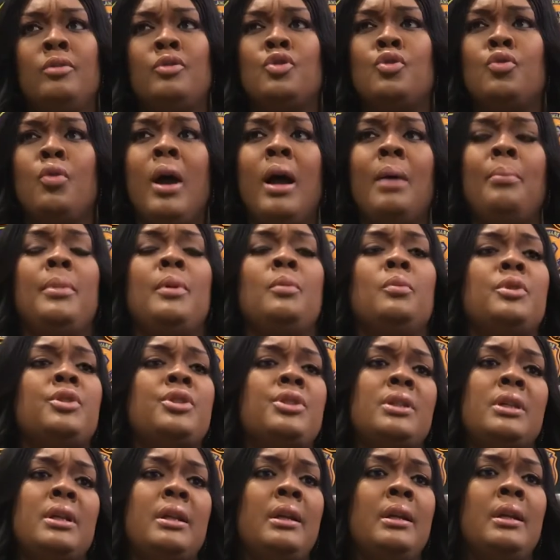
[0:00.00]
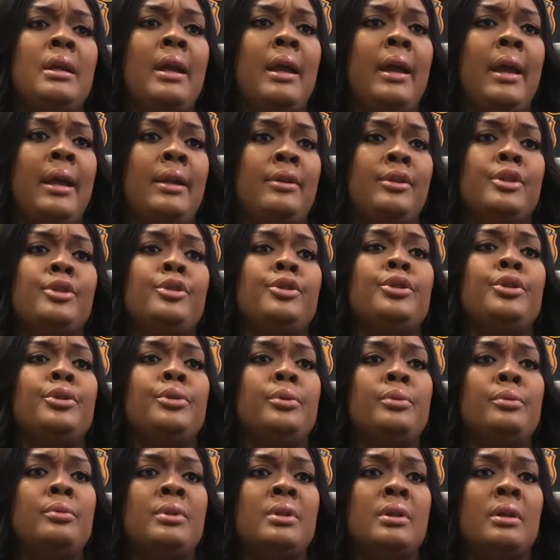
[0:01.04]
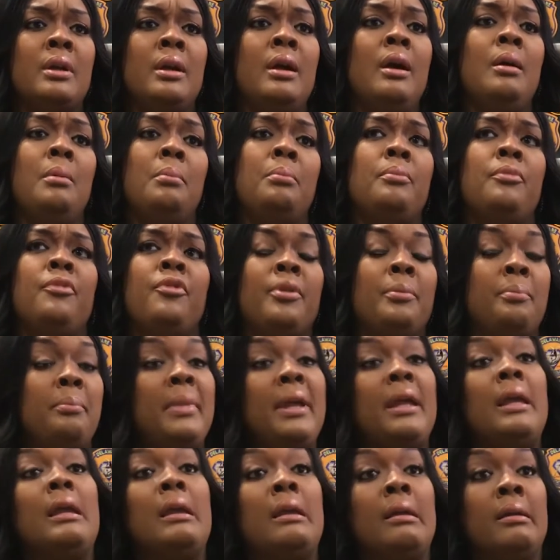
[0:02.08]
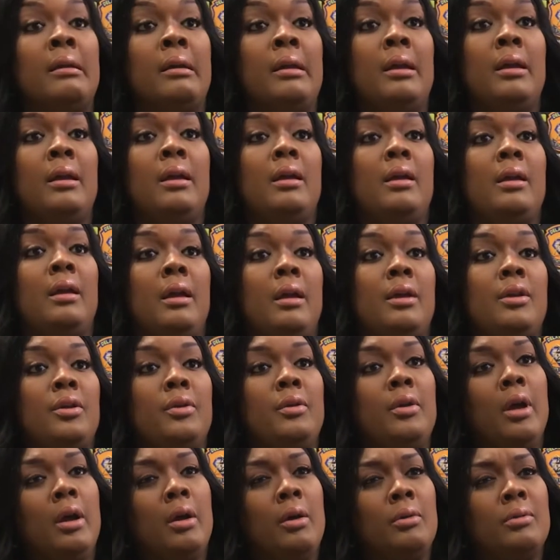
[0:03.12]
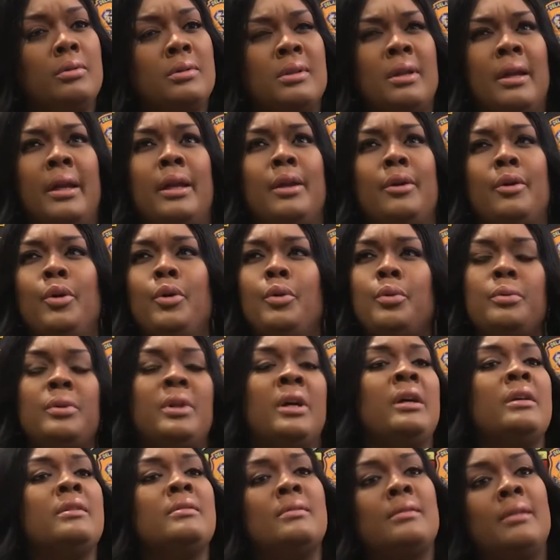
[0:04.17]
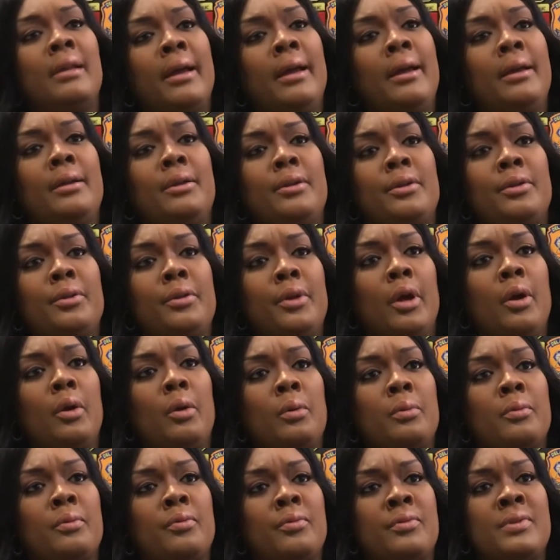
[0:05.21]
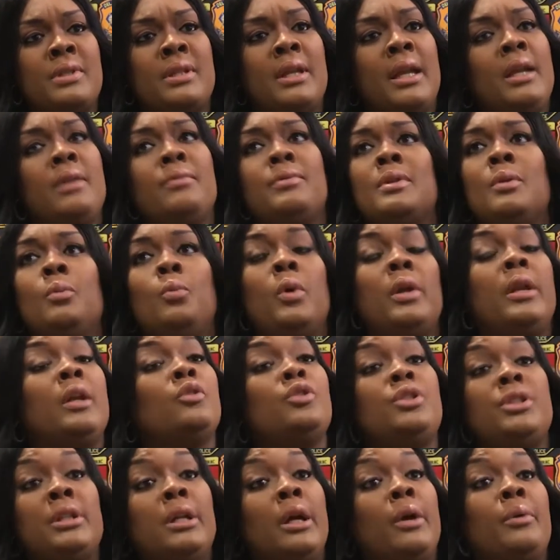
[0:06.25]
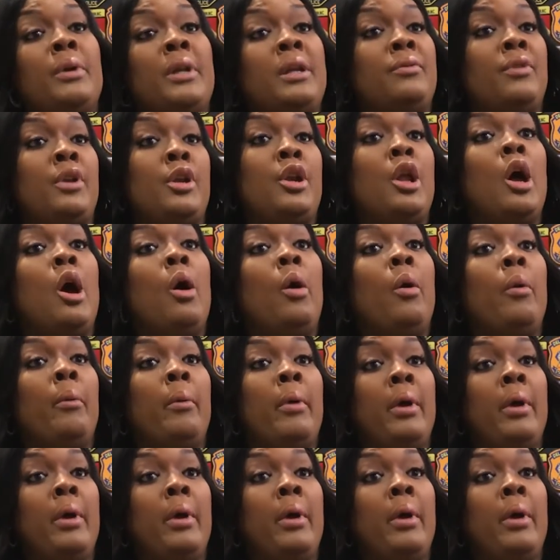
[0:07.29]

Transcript: dropping what she had to do to come for me. You know, it was like, who does that? You know, save someone else she don't even know.